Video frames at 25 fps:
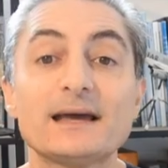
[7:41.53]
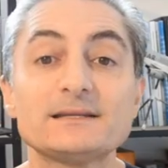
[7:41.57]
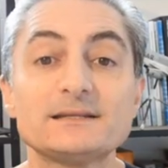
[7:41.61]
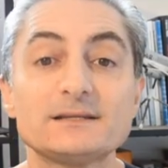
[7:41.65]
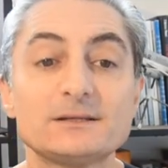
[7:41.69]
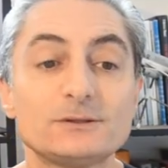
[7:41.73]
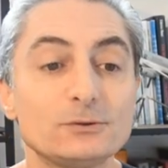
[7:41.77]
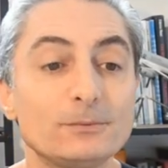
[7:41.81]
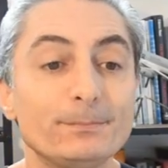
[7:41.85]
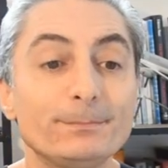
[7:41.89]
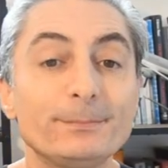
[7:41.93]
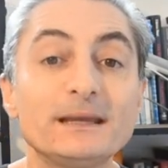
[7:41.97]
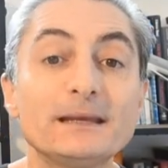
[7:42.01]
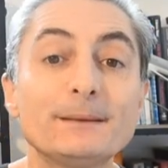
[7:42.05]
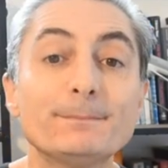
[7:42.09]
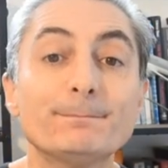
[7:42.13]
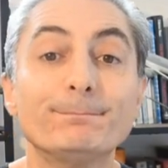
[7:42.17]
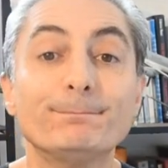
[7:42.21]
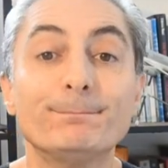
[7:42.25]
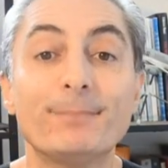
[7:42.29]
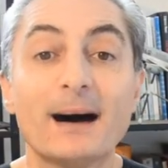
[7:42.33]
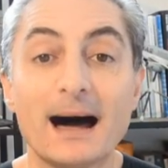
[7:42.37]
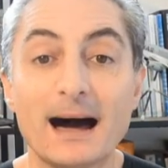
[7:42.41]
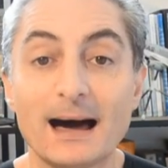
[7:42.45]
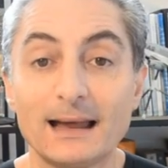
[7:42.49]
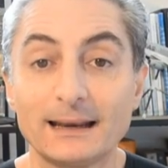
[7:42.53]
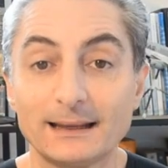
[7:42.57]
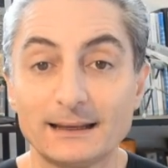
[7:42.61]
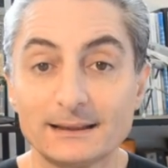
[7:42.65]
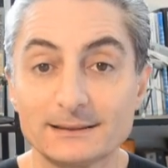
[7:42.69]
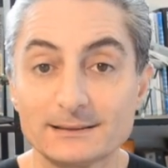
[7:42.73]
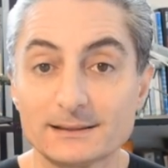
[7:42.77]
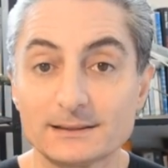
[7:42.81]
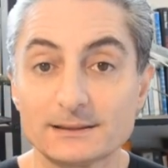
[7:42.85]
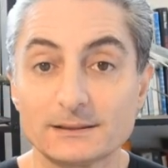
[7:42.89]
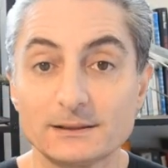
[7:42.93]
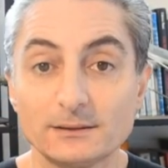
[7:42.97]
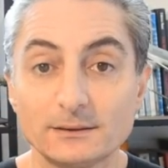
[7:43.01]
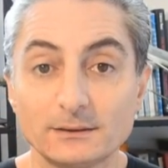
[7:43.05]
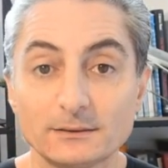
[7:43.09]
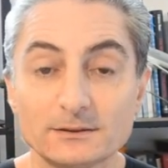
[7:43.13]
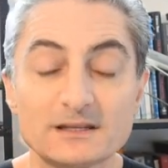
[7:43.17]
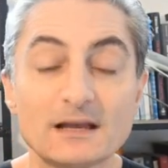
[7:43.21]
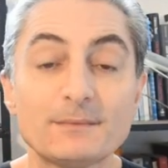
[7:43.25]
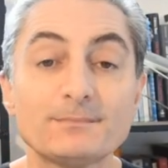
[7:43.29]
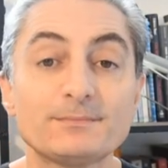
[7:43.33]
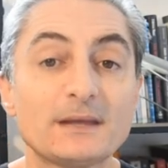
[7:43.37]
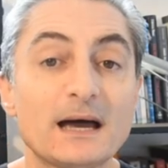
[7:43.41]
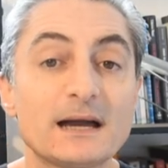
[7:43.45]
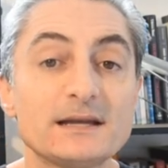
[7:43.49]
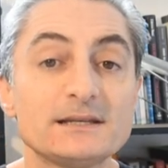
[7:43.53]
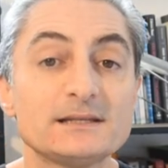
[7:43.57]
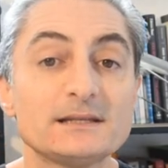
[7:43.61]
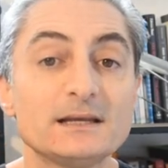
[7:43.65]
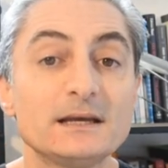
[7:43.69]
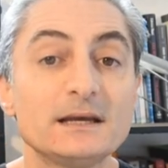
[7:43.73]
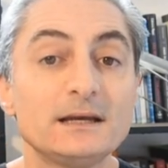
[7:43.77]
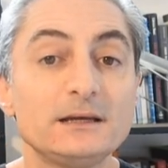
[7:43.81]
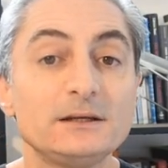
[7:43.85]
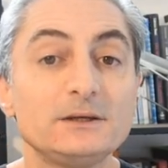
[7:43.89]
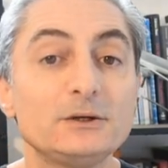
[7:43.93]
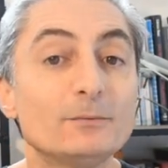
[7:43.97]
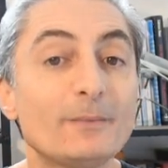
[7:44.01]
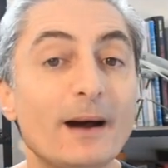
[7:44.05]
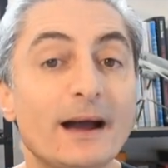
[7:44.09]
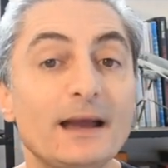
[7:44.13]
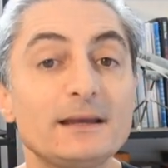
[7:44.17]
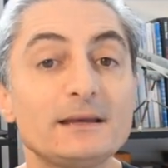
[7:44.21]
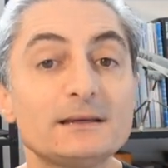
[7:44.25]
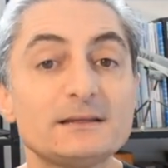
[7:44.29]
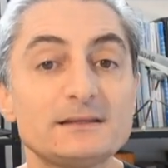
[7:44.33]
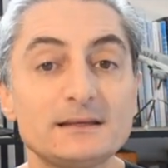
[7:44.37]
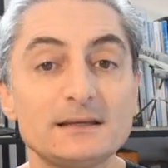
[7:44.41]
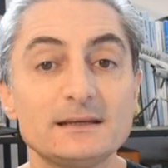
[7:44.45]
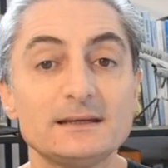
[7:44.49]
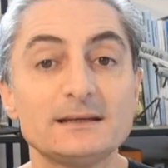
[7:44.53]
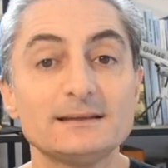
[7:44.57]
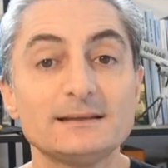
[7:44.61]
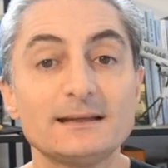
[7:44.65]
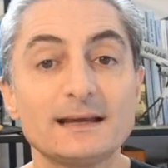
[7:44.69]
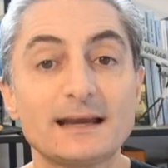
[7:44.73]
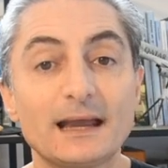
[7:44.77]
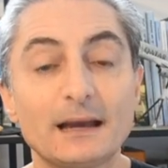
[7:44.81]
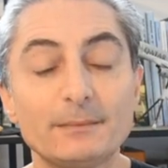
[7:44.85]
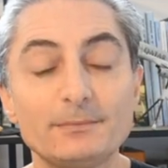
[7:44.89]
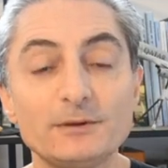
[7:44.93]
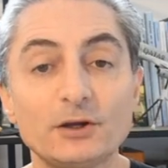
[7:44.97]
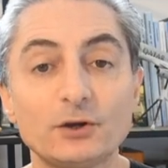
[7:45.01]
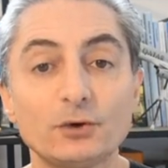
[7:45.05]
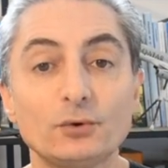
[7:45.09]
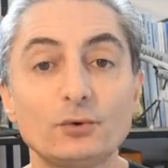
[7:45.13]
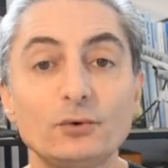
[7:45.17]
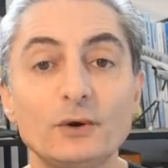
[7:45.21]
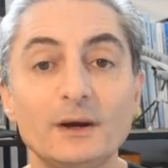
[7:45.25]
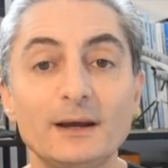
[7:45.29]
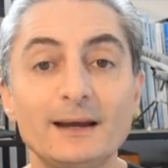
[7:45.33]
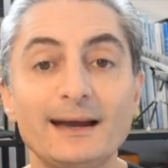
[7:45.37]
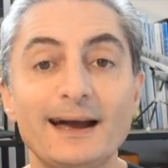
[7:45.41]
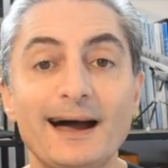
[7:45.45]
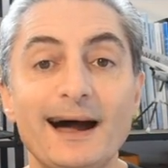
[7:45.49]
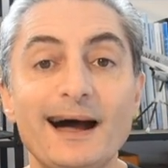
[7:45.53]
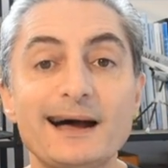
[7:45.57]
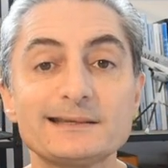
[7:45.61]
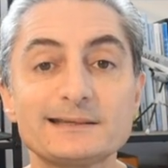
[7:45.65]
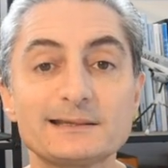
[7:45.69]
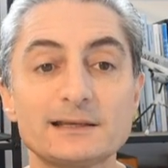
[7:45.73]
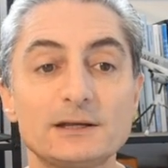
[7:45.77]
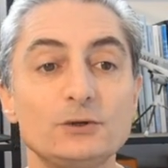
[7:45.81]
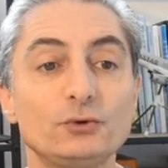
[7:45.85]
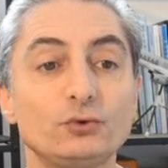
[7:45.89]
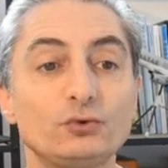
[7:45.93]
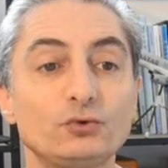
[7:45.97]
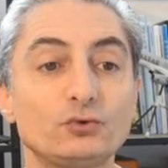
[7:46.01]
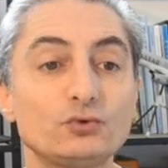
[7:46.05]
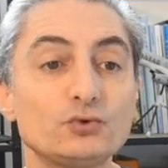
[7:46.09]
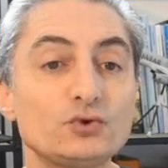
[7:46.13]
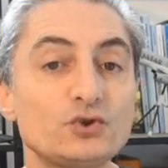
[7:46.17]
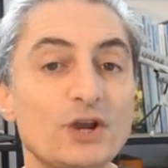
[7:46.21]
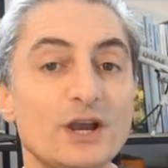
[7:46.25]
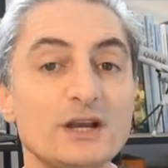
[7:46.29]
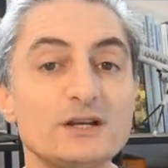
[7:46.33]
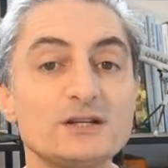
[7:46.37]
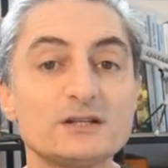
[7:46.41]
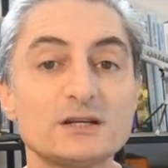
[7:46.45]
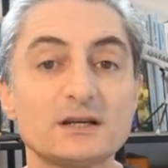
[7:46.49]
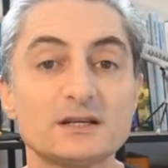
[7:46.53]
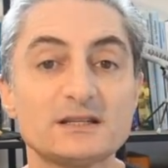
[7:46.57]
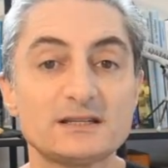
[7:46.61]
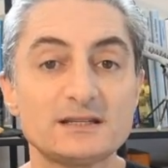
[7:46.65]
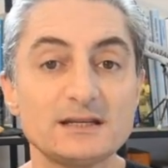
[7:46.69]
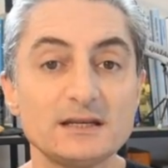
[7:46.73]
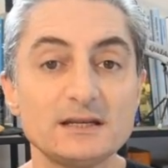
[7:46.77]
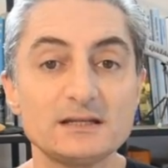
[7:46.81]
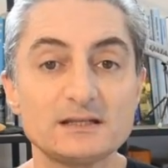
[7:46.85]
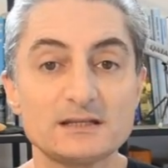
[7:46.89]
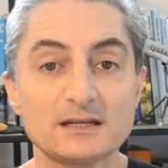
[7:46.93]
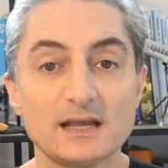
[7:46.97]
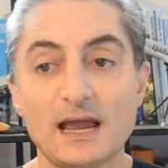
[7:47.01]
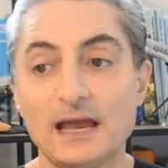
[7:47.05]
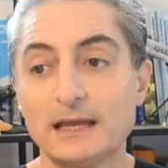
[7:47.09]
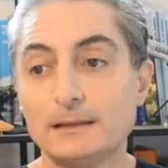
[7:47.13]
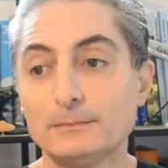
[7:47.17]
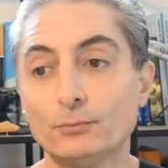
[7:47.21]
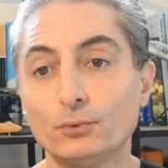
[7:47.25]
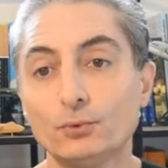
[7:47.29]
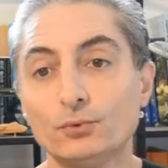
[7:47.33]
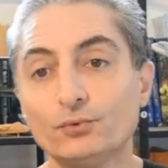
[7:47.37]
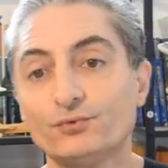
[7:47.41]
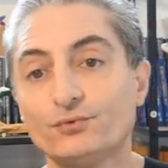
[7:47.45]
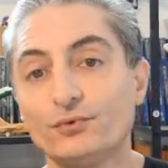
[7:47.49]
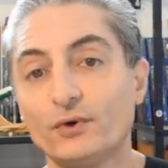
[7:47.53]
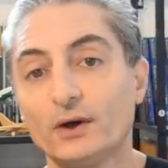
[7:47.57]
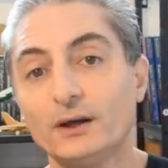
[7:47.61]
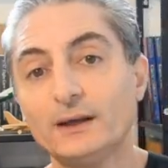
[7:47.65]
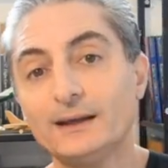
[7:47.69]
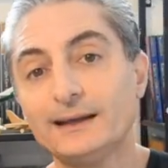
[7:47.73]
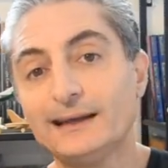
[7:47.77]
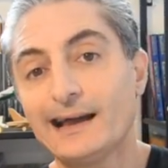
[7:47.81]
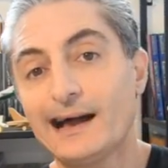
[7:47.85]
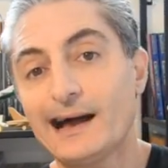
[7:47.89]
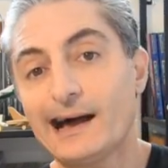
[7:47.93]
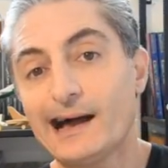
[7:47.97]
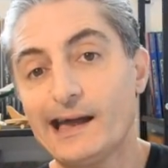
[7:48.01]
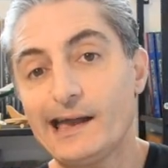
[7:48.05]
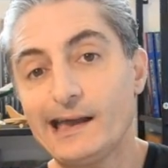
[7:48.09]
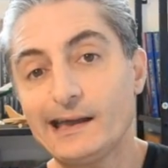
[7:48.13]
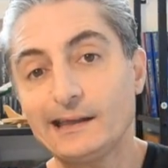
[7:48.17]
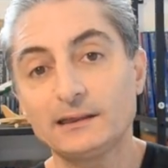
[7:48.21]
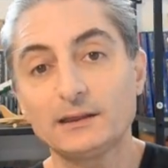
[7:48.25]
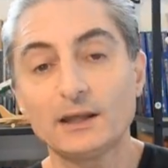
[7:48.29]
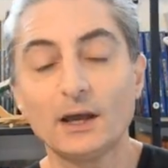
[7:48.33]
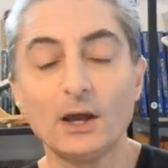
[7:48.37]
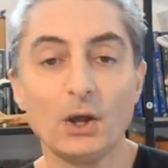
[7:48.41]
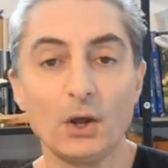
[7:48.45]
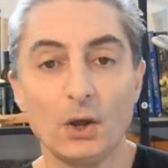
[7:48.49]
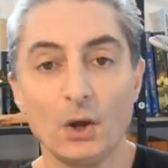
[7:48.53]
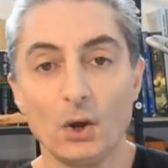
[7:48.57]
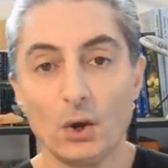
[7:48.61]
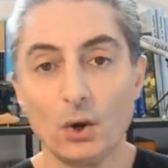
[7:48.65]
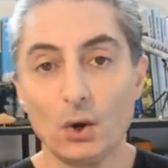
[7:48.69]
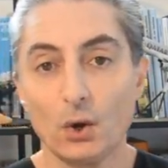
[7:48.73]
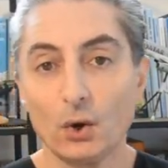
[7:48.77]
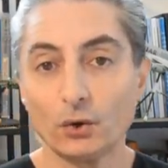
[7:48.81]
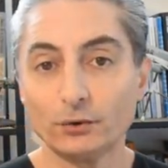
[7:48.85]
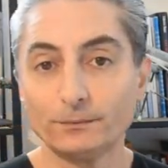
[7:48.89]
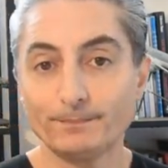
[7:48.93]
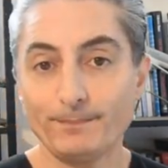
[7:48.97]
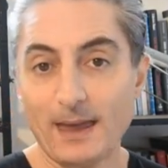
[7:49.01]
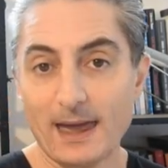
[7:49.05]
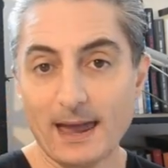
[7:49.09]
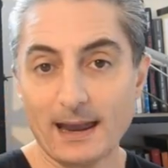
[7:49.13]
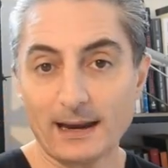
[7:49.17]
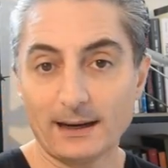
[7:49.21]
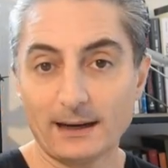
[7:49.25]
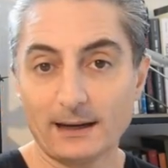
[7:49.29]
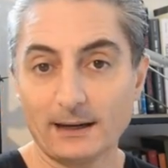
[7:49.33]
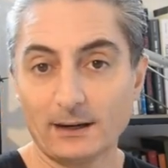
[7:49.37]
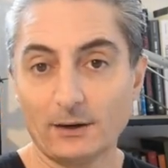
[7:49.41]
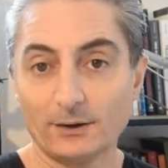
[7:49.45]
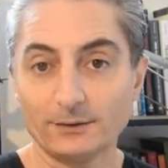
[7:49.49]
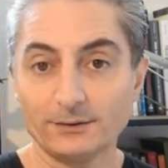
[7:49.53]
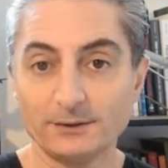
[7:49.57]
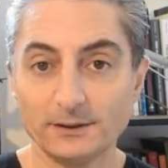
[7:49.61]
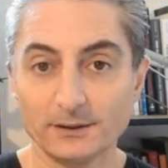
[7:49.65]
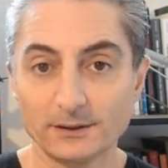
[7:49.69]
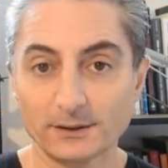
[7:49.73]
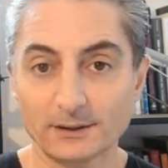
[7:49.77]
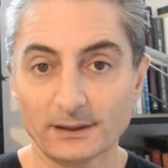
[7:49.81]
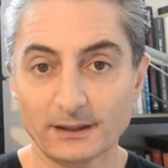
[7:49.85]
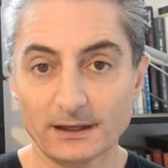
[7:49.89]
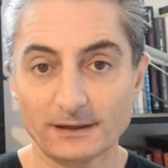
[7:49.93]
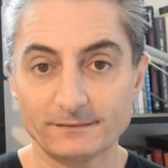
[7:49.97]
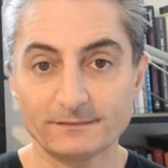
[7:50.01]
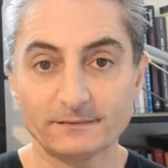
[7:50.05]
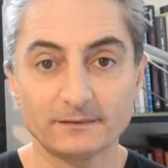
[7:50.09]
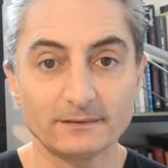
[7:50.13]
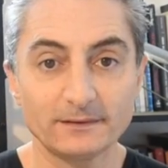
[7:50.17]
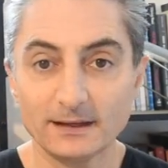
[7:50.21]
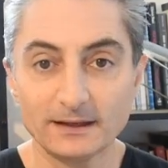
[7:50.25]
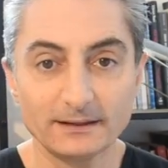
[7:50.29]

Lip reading: has to be balanced. You know, sometimes you might see the cabin crew asking you to change seats and move ahead or back of the aircraft.